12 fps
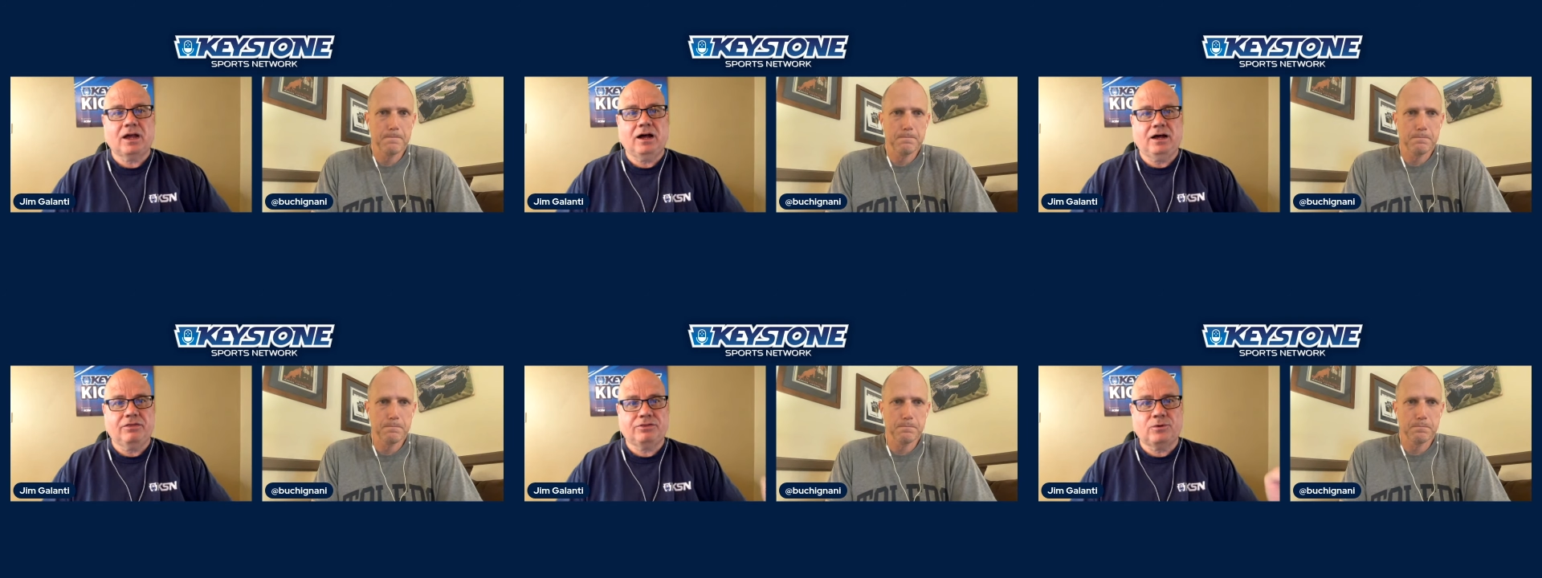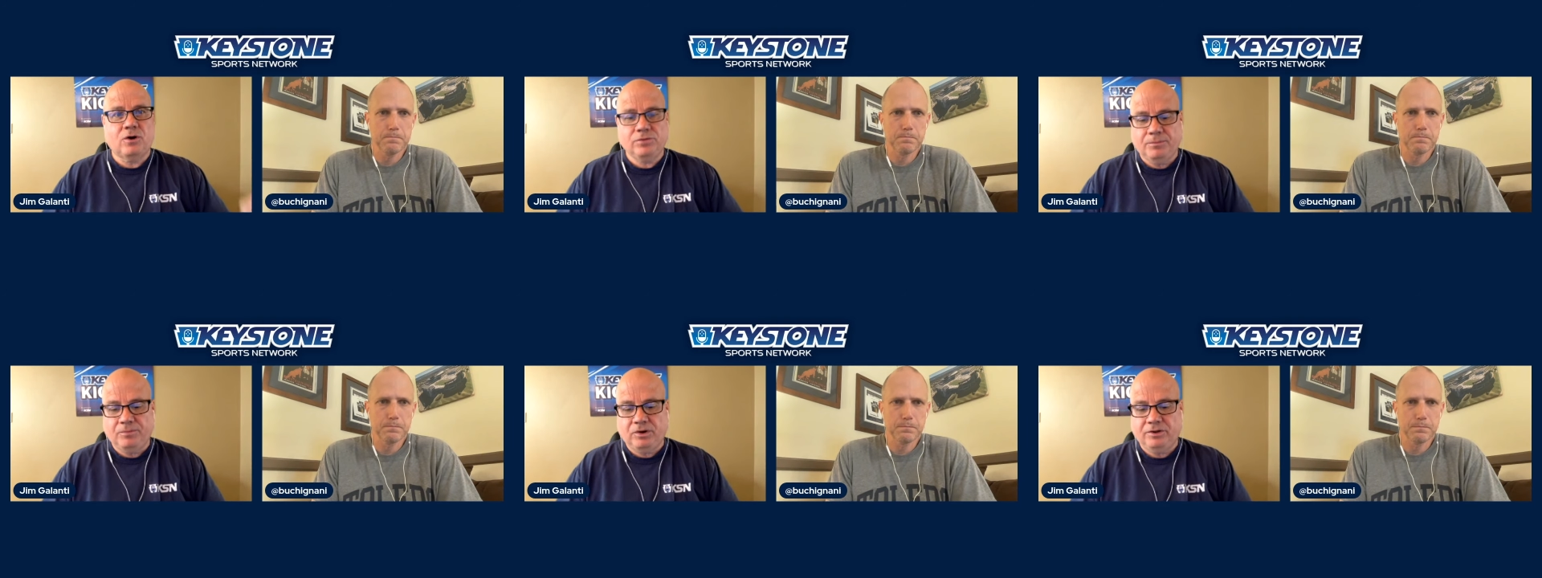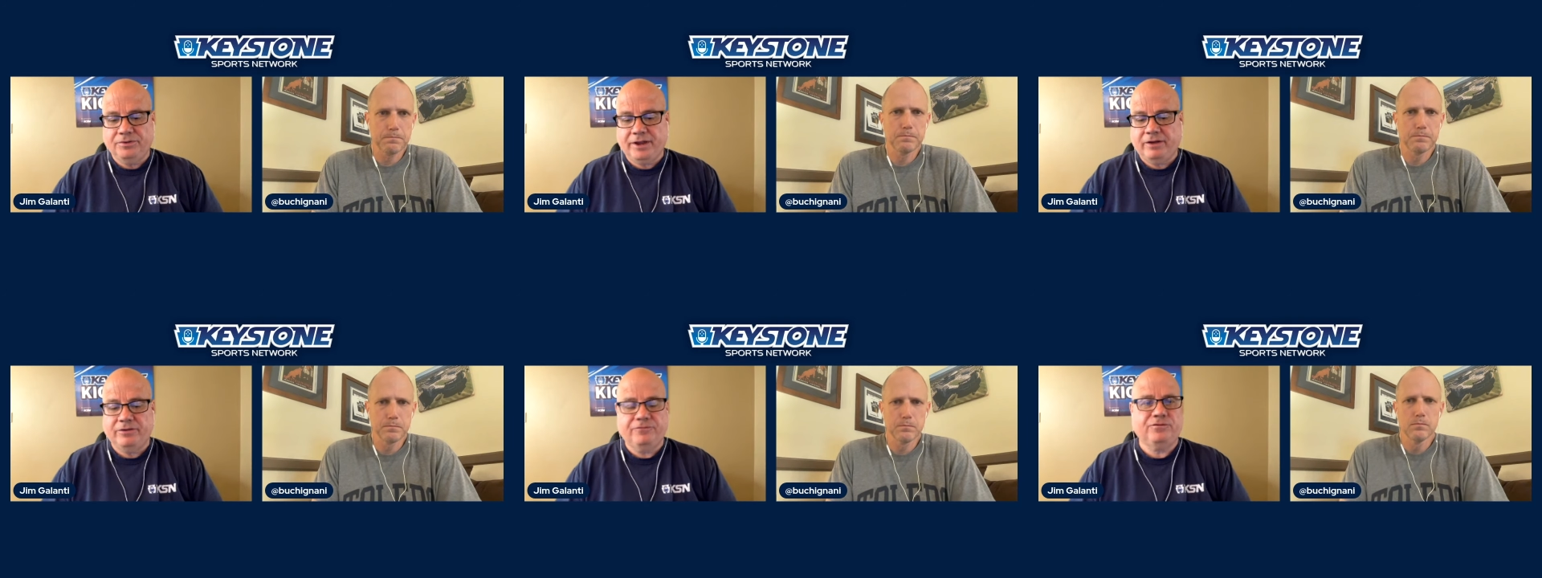Speaker 1: uh, throwing the ball
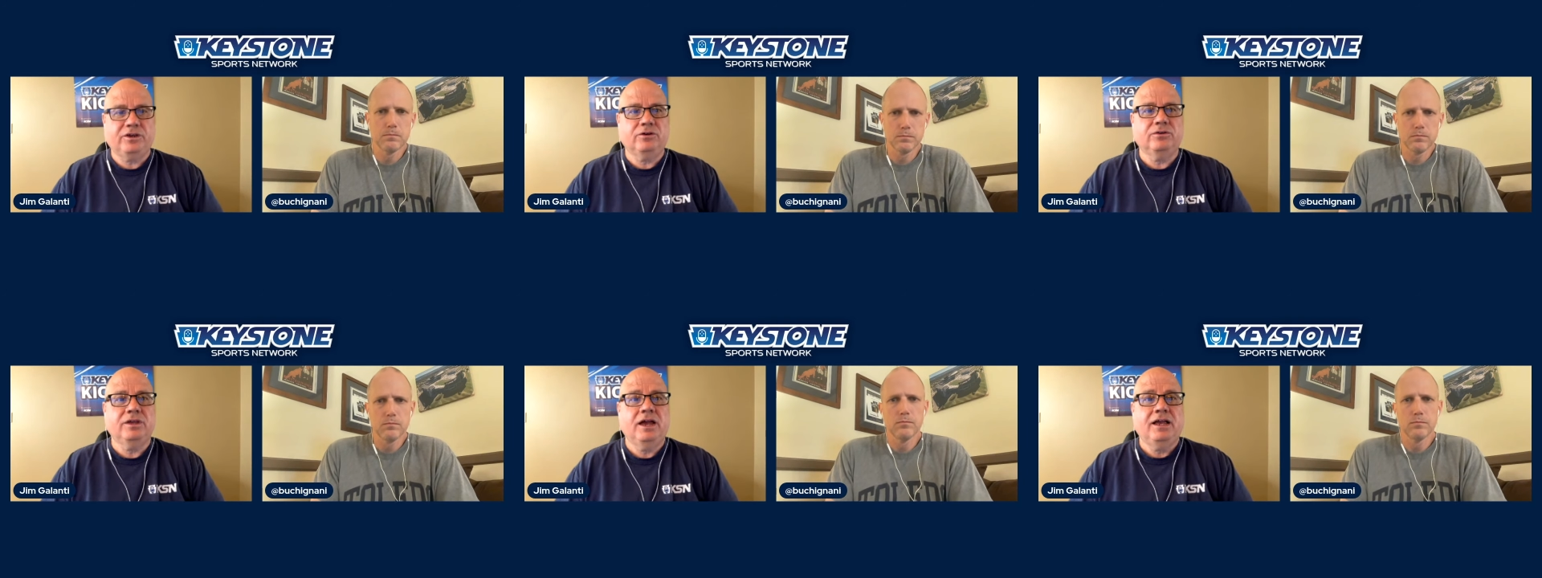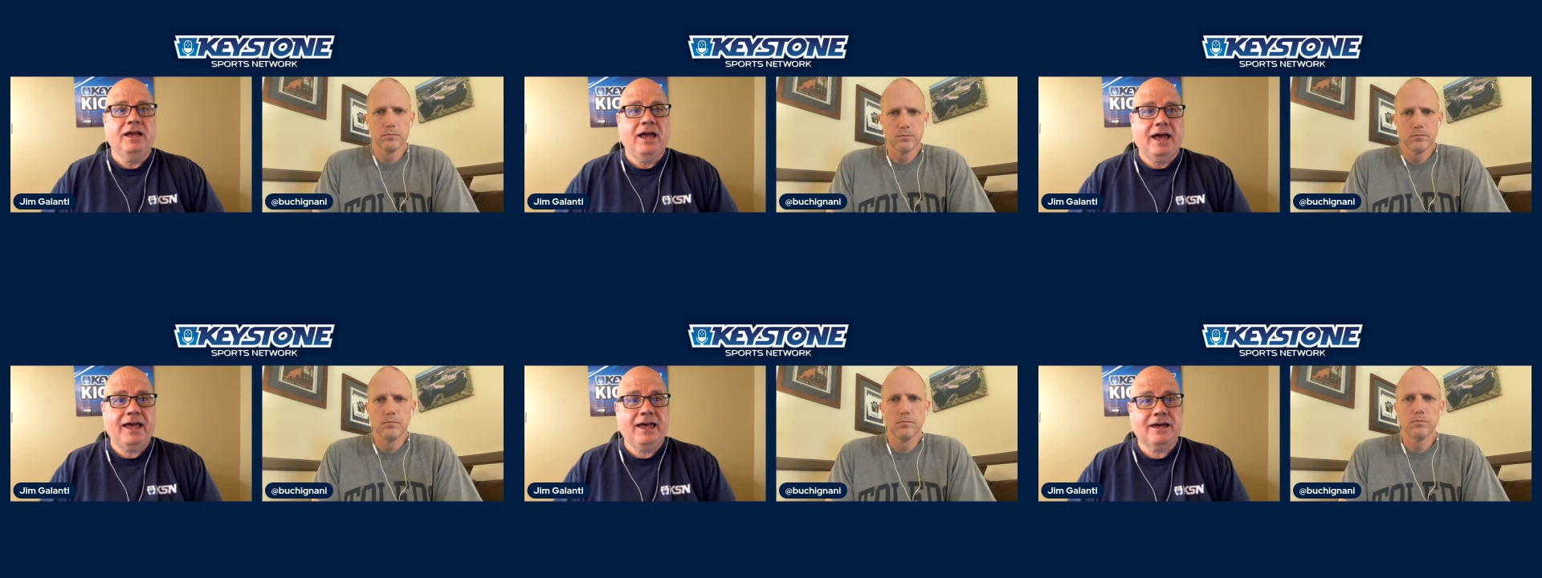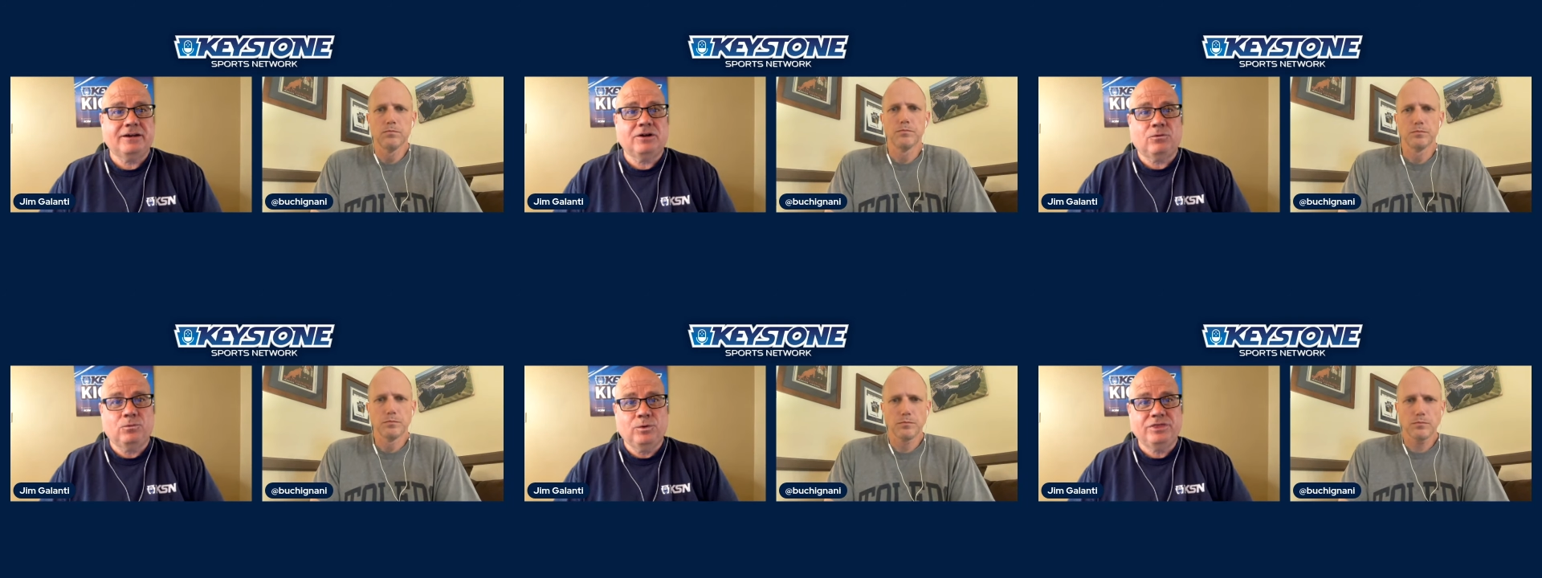down the field.
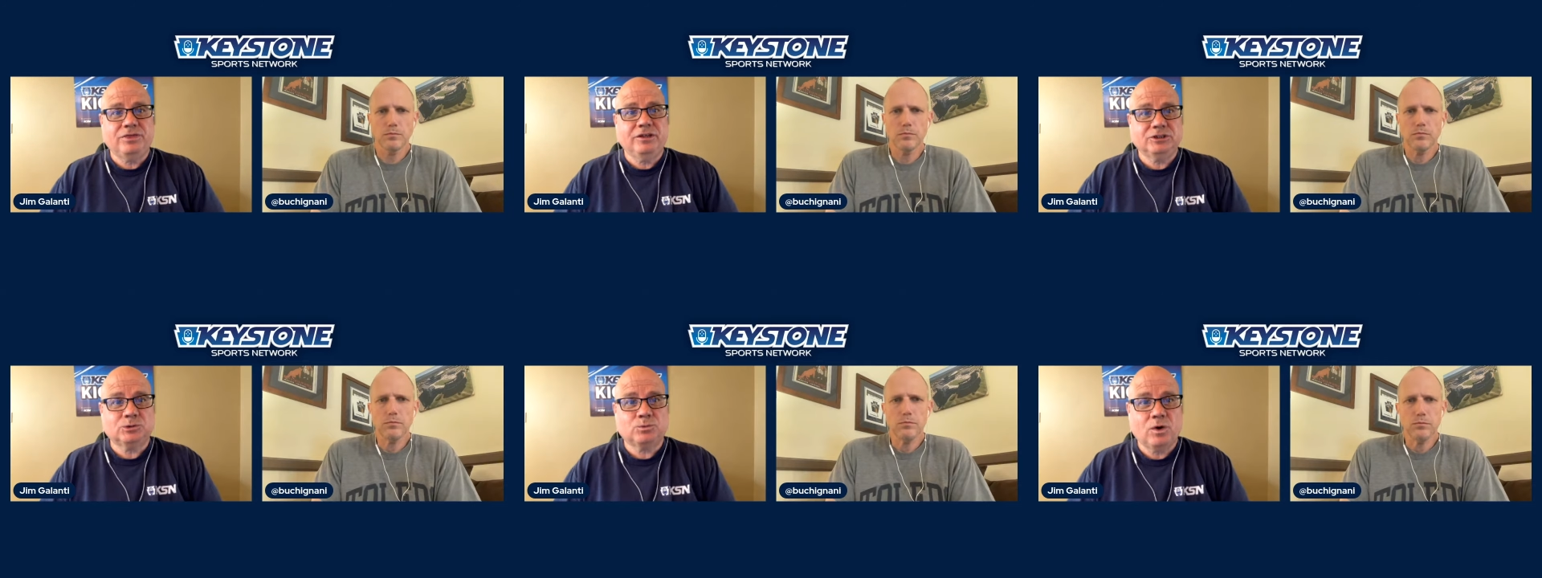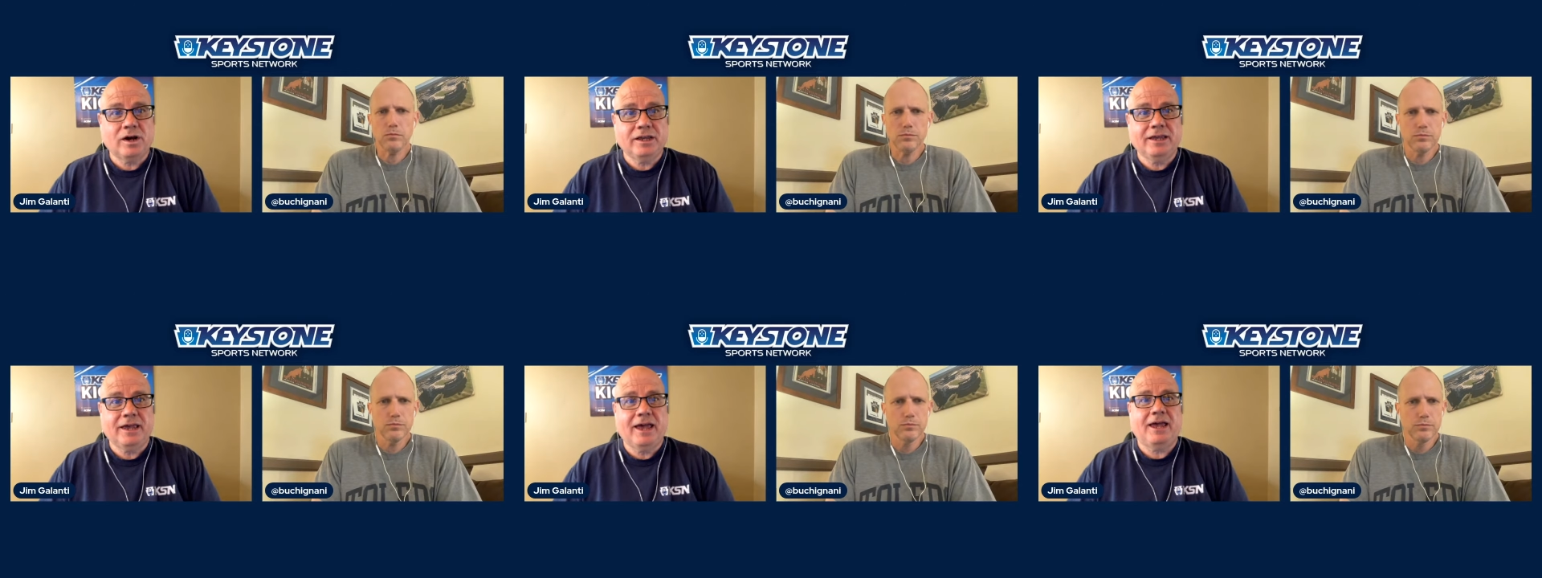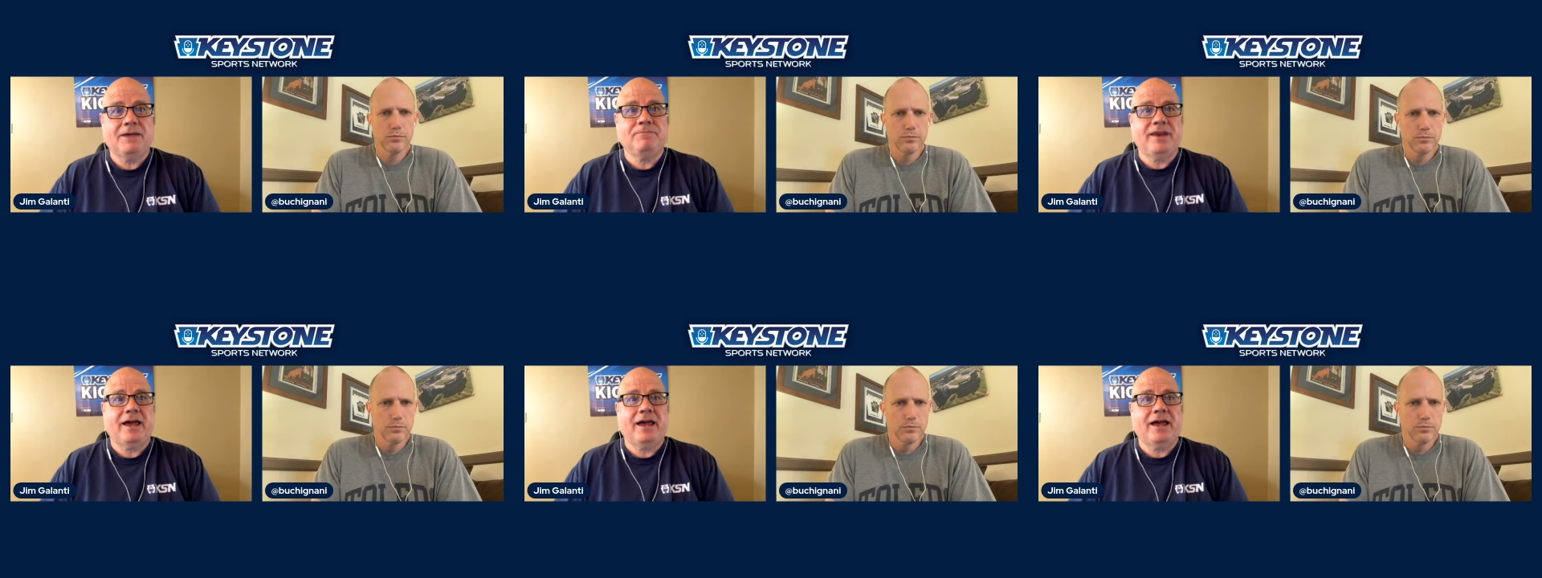And with this running game